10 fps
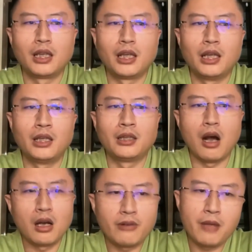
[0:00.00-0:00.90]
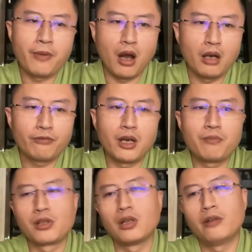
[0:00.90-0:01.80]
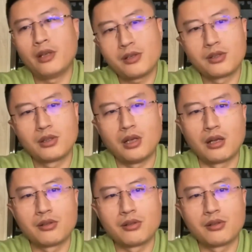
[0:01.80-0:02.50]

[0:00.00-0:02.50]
and on-ramp and off-ramp service,